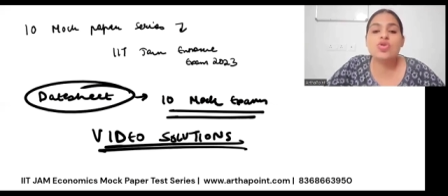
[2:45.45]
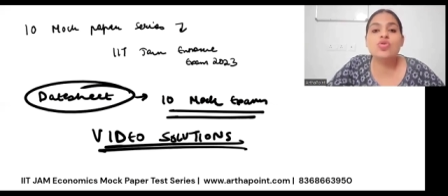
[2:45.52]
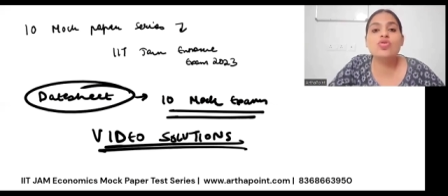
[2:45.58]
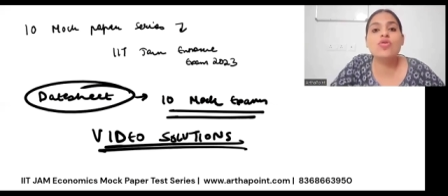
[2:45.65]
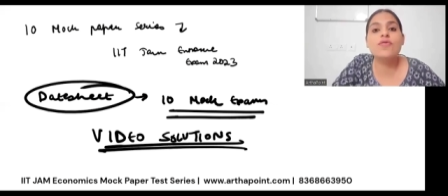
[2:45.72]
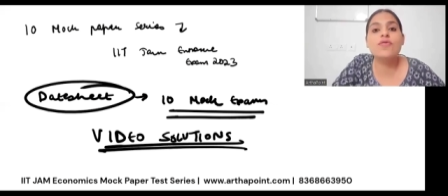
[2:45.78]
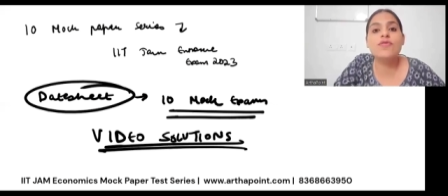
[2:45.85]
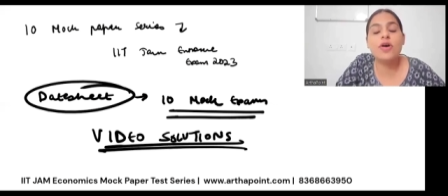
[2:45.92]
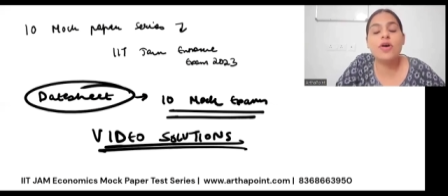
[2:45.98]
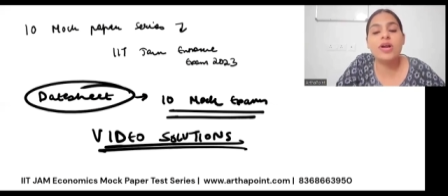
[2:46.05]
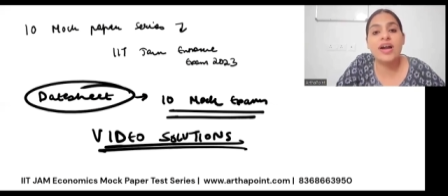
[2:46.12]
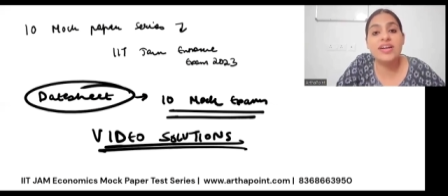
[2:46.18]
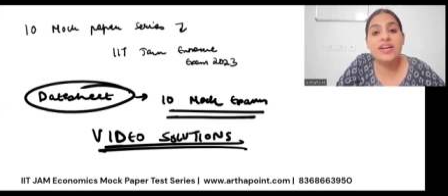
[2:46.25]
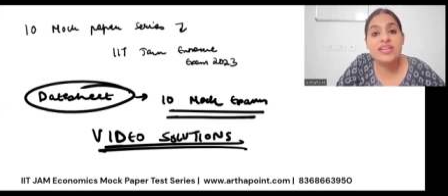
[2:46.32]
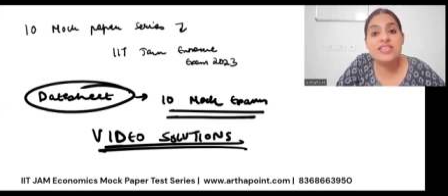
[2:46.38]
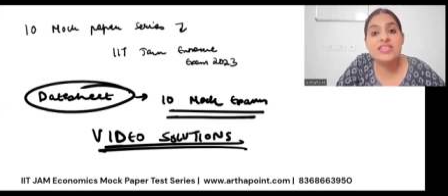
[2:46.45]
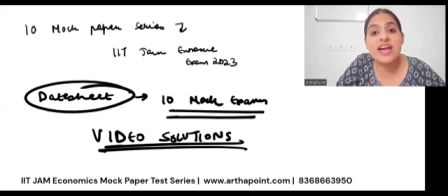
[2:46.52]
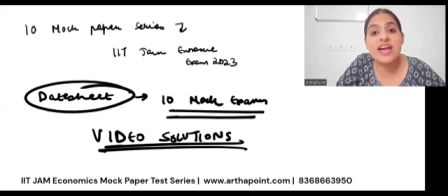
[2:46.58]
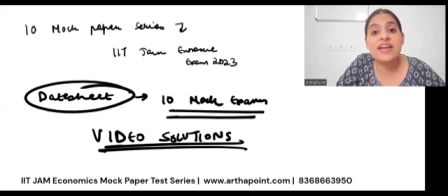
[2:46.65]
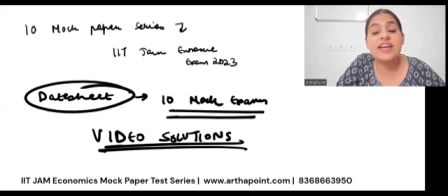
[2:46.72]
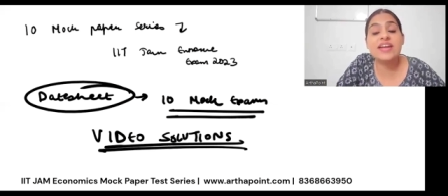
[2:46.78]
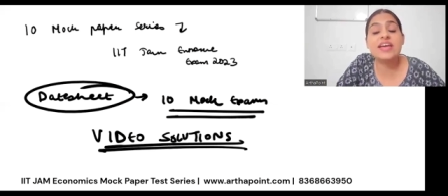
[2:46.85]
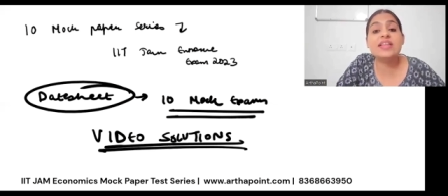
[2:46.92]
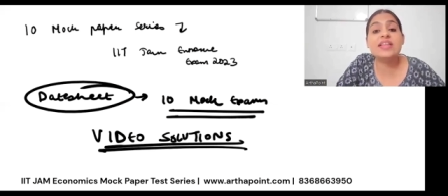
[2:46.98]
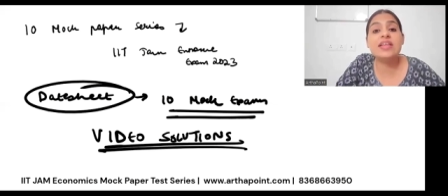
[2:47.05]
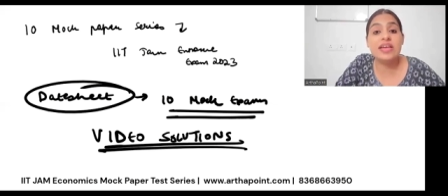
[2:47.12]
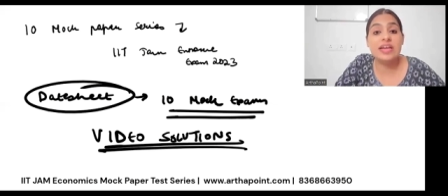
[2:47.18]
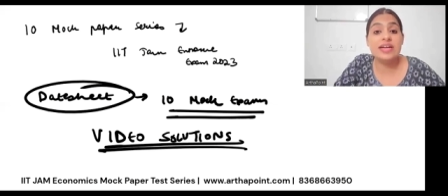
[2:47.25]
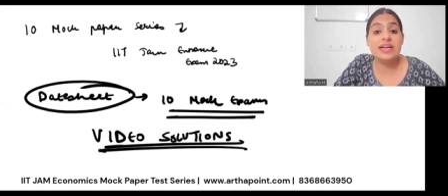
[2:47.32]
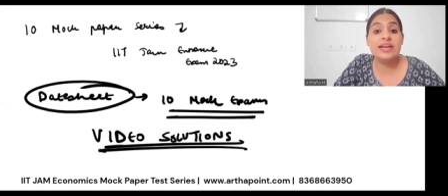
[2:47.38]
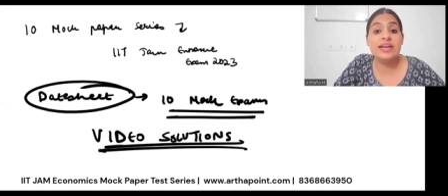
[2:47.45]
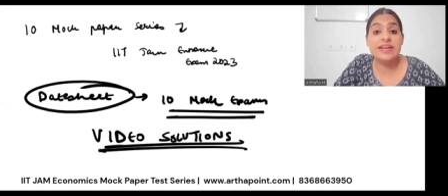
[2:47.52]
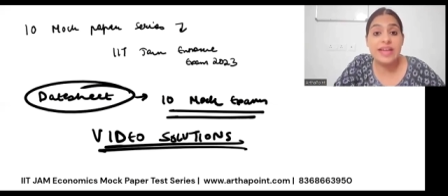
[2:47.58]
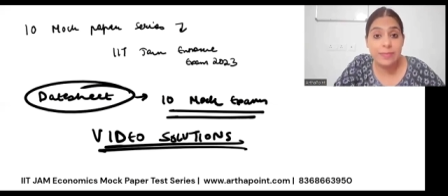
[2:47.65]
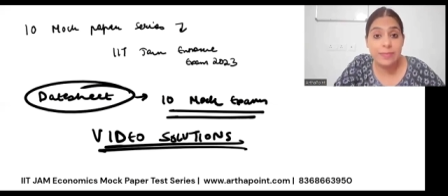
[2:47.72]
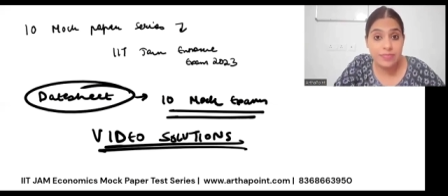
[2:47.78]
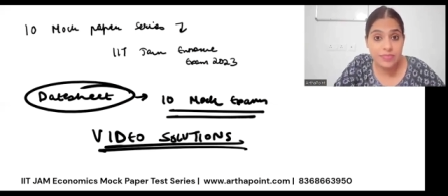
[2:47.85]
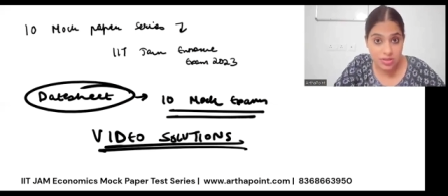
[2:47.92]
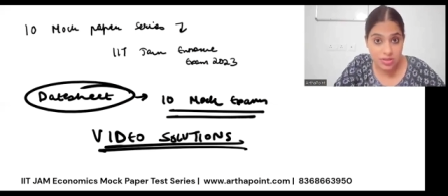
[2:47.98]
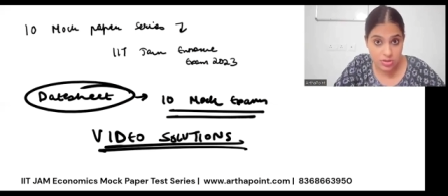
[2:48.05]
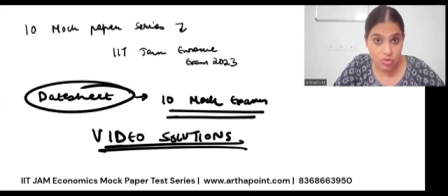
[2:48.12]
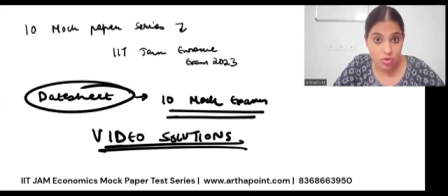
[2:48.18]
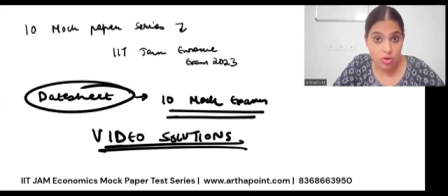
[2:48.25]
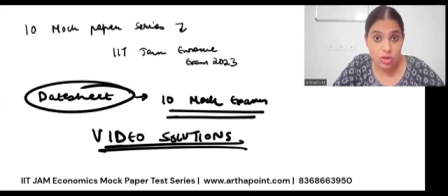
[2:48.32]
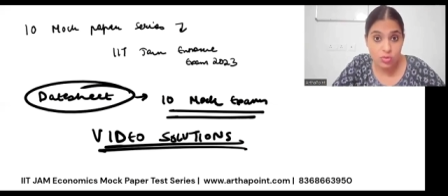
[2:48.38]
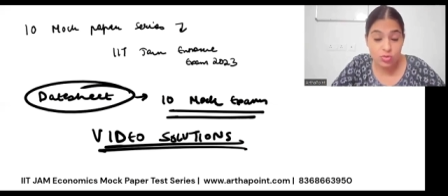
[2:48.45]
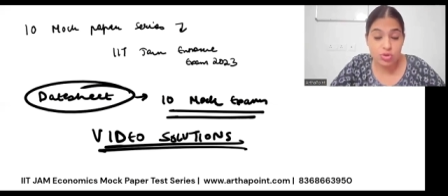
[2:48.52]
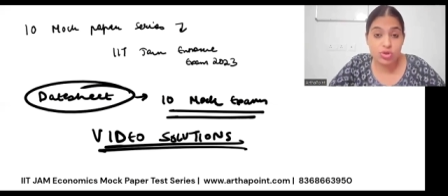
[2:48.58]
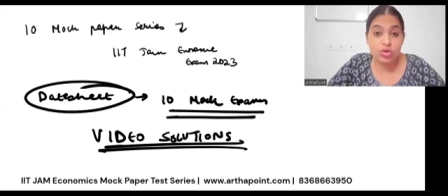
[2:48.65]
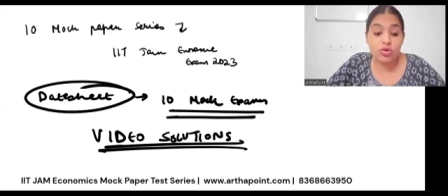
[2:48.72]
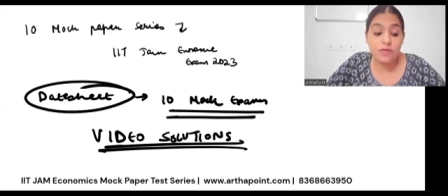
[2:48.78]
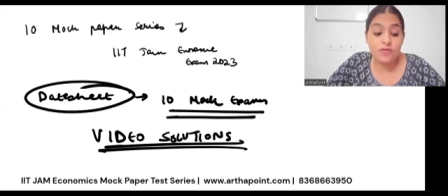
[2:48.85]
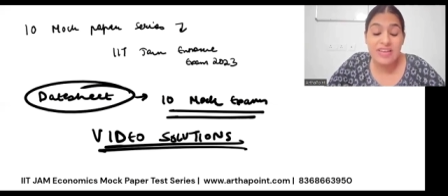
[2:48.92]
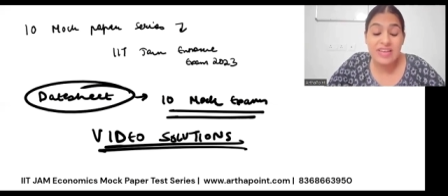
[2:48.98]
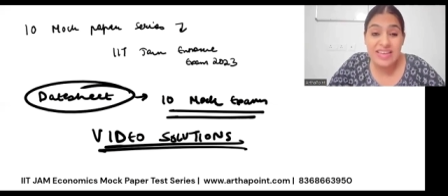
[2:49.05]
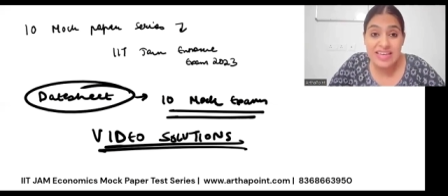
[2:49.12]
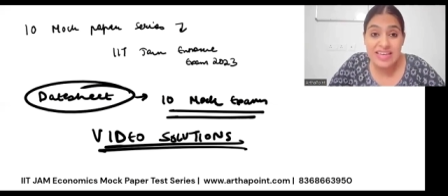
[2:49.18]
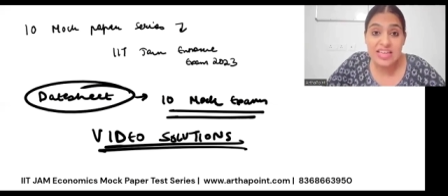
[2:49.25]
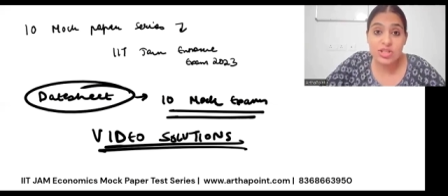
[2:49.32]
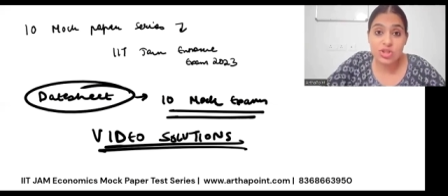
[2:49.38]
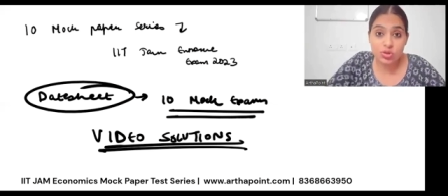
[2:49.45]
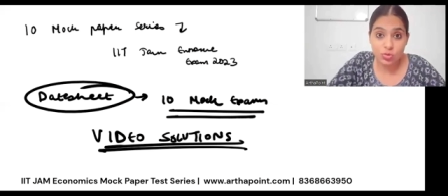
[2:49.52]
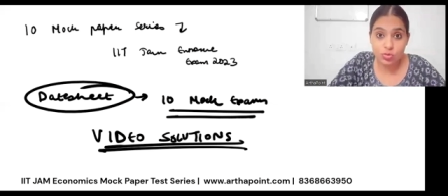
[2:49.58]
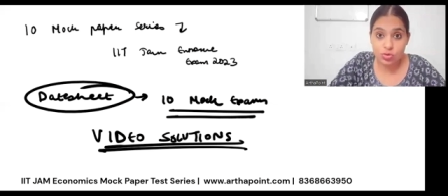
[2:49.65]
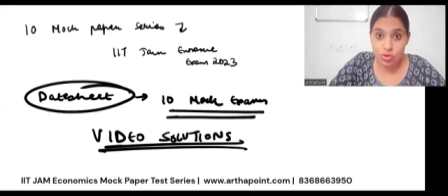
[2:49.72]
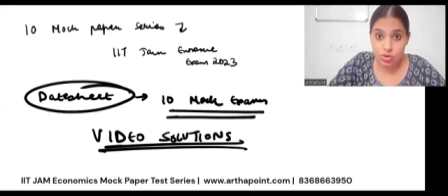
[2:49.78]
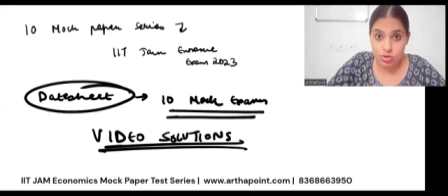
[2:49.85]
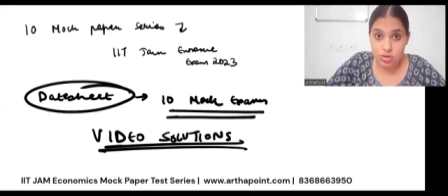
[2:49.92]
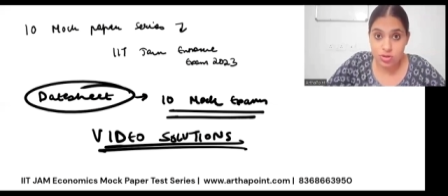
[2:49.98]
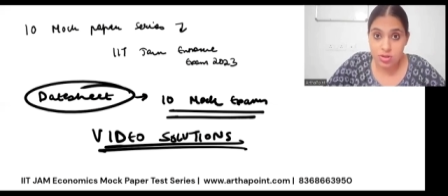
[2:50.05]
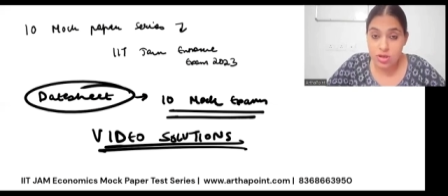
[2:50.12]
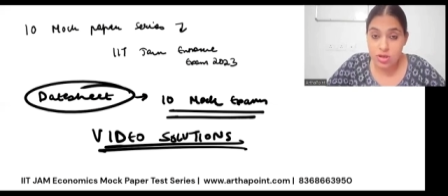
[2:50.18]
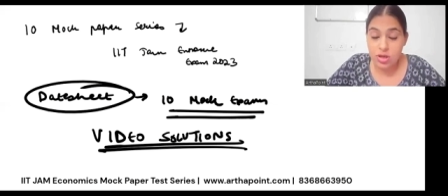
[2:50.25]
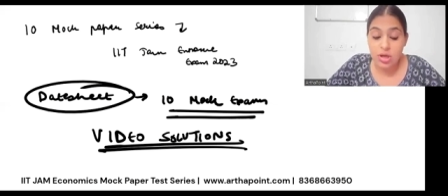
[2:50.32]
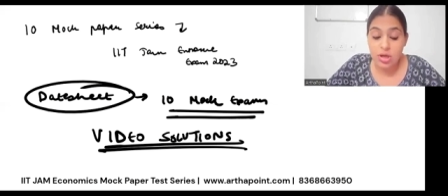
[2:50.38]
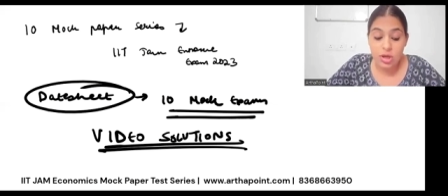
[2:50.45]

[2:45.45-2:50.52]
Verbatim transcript: you know, for understanding in depth solution of each question,